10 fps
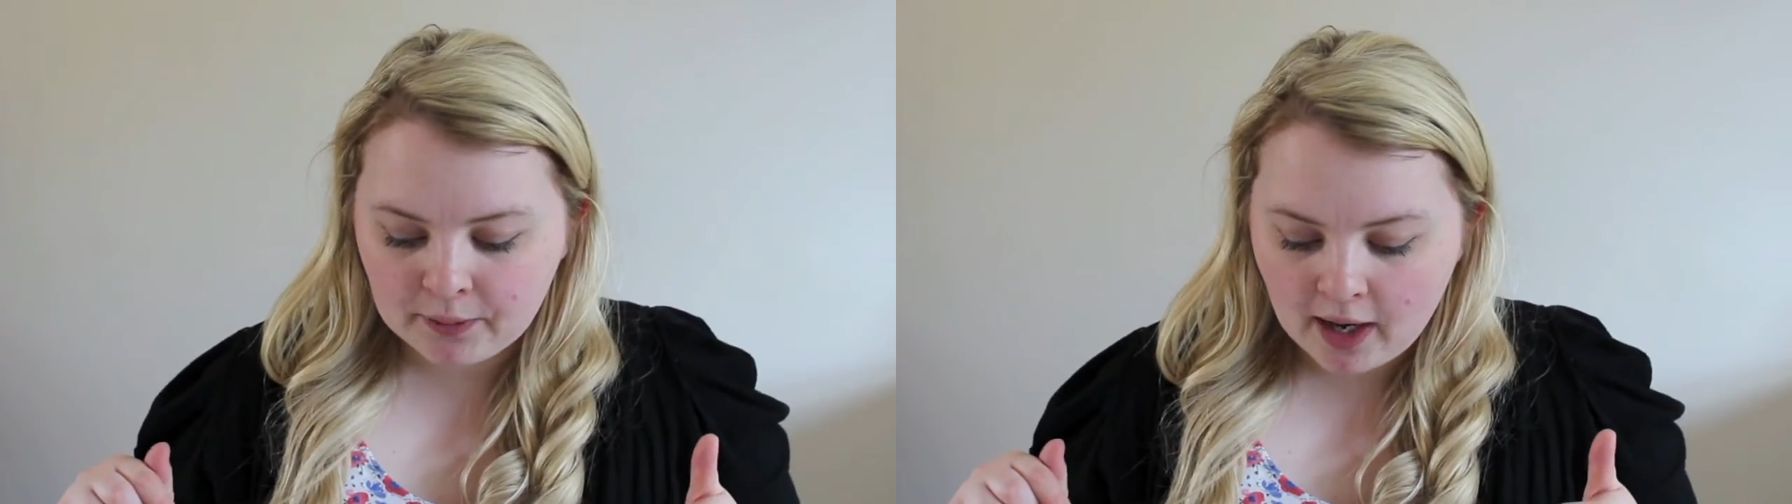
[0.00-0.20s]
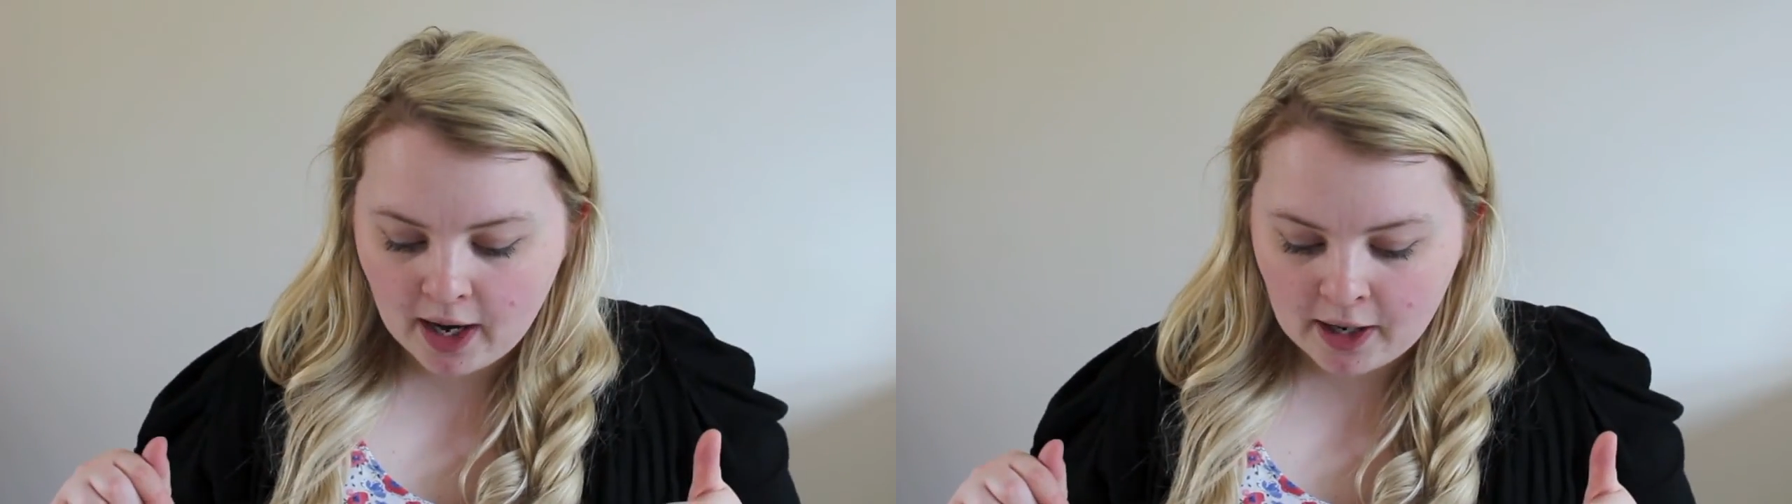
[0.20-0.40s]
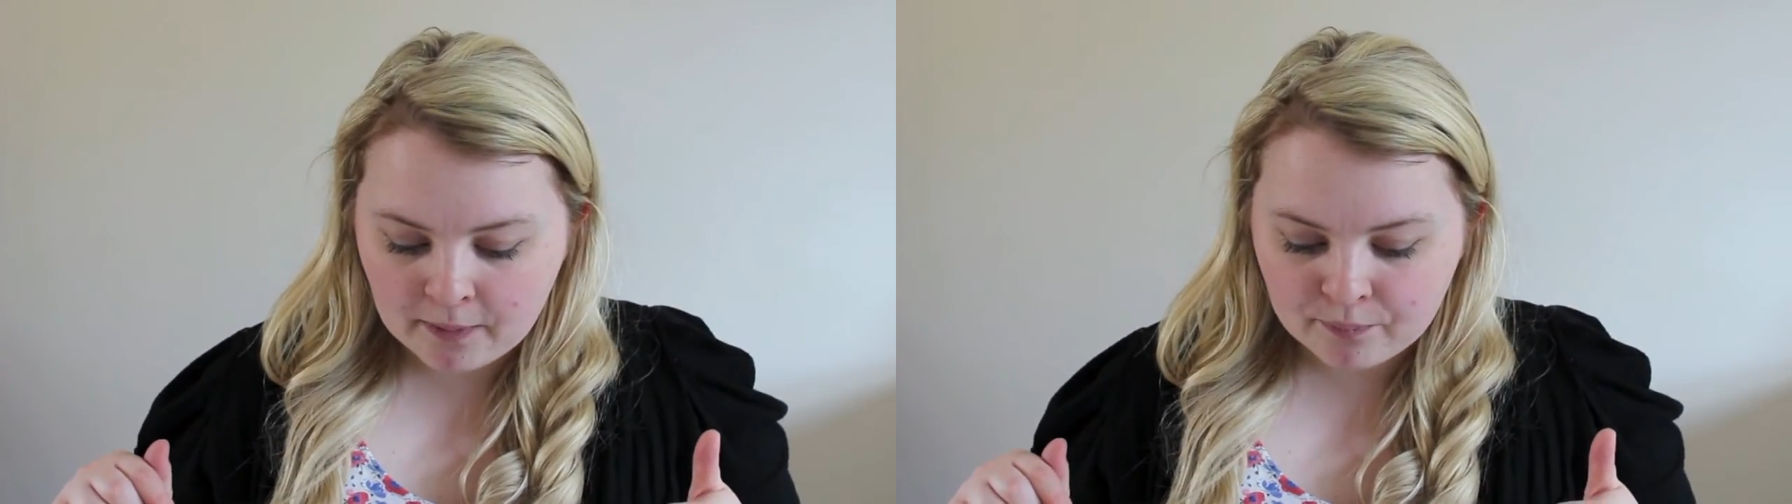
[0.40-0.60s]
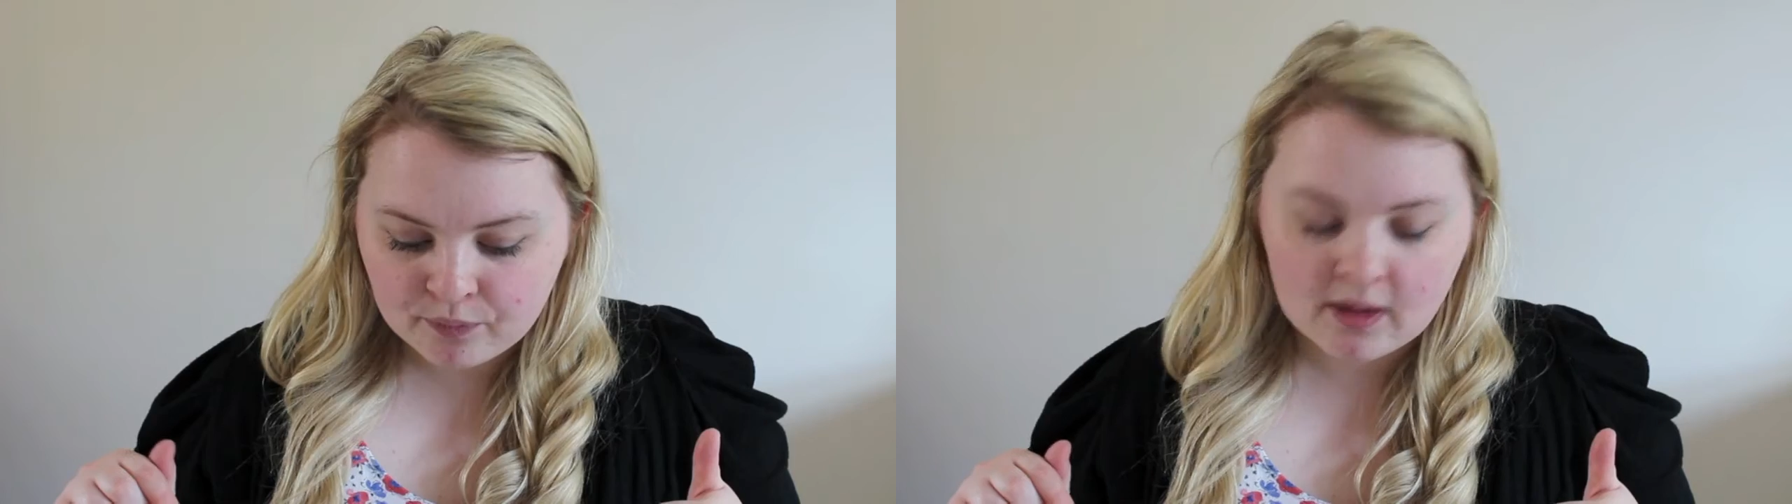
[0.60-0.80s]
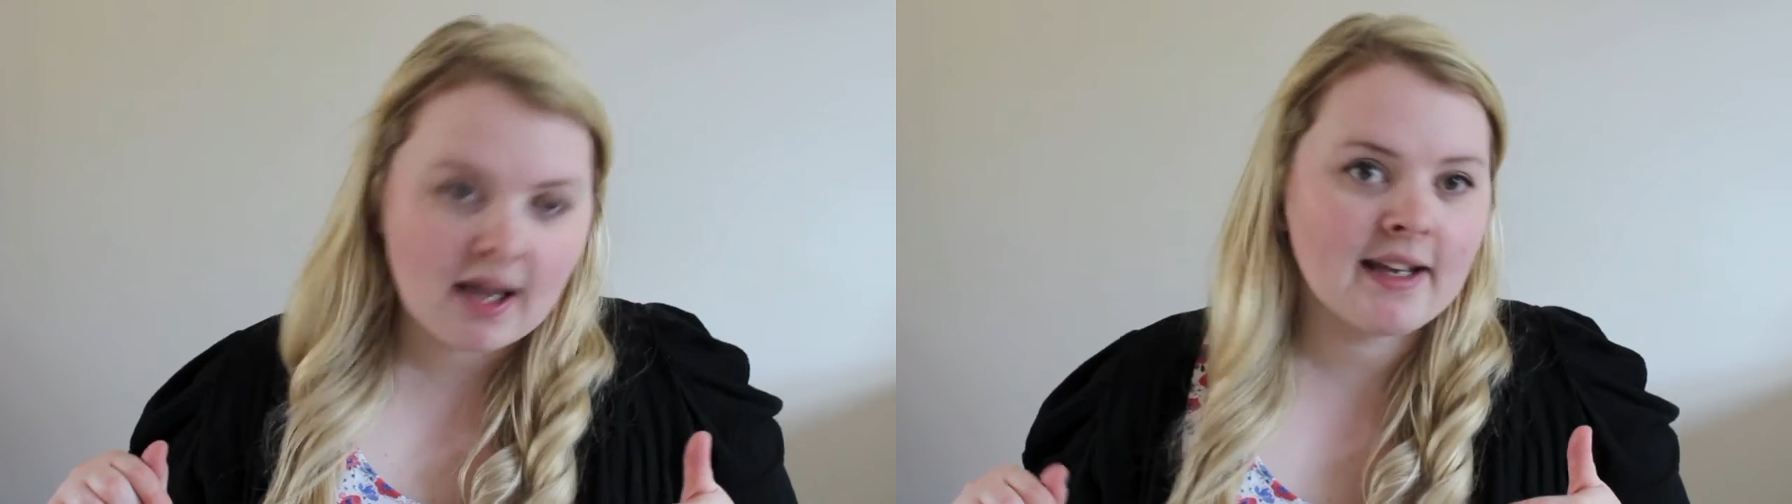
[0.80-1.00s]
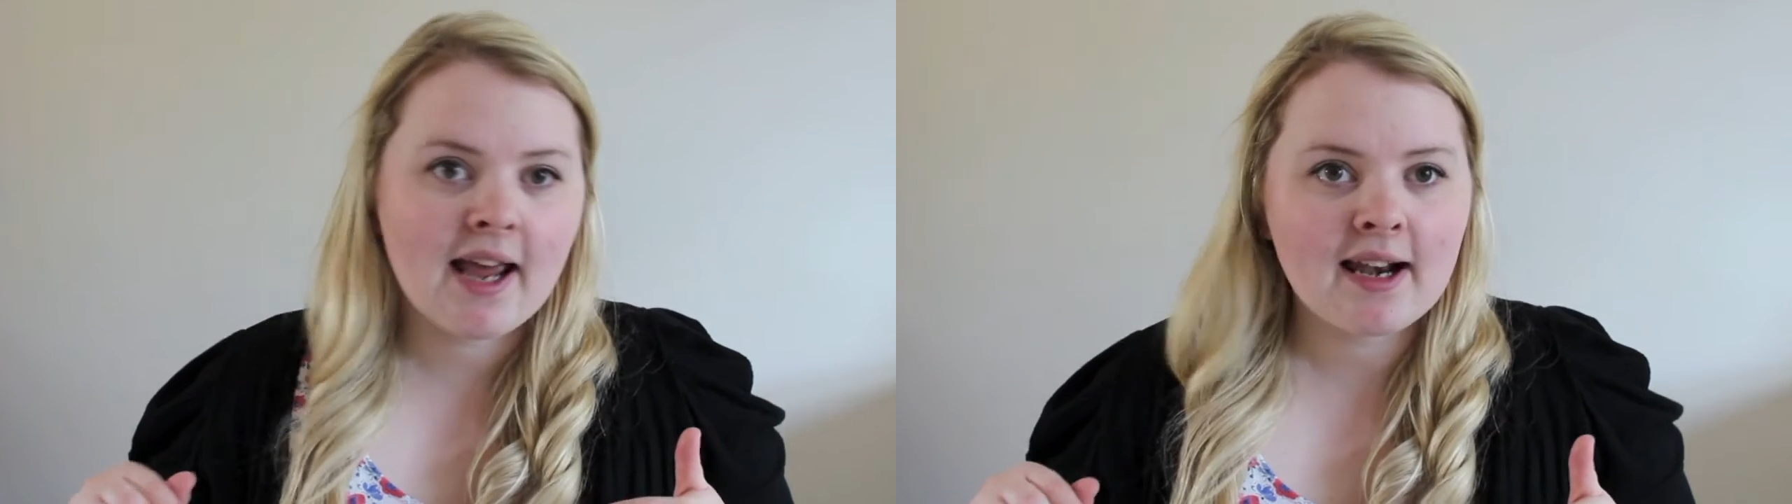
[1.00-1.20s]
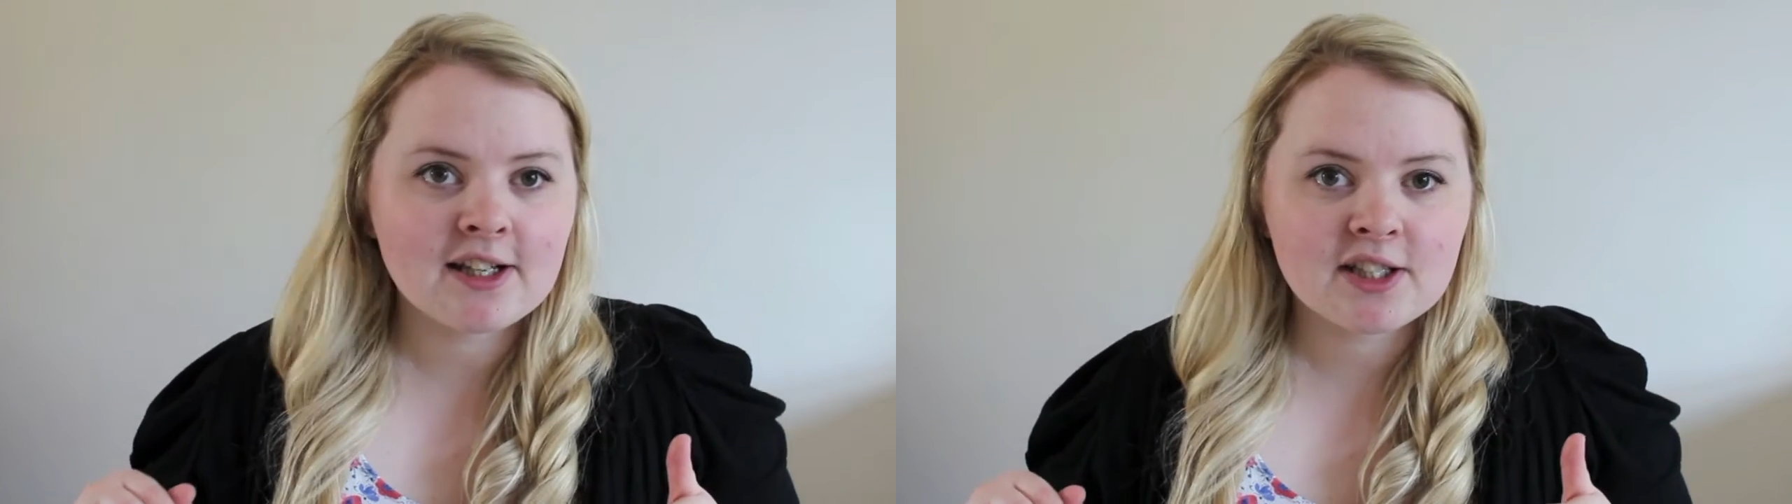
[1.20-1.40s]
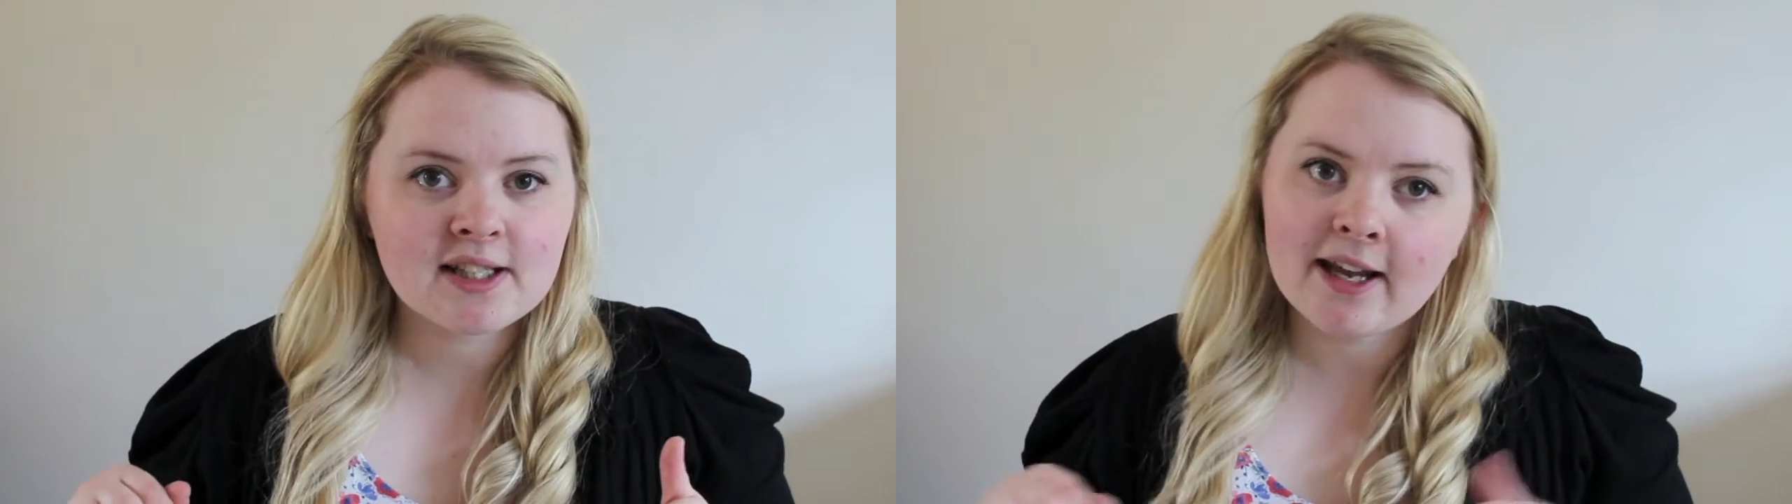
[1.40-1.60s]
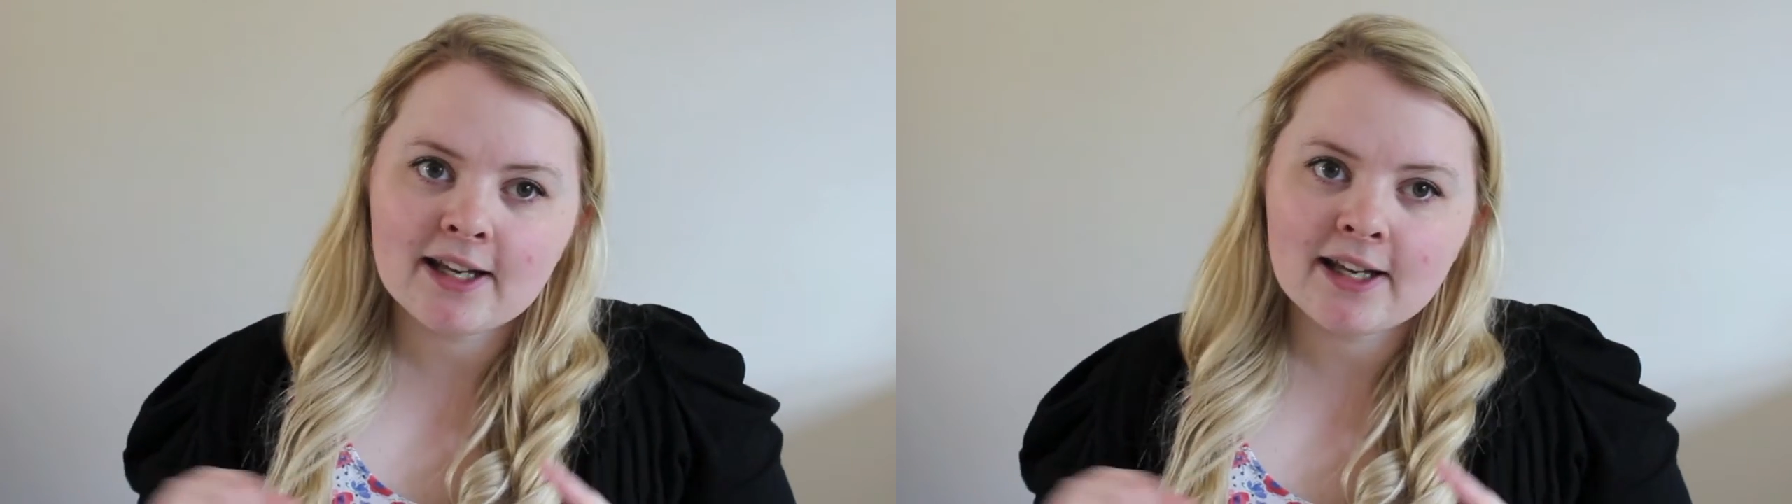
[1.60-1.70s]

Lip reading: And yeah, let's just get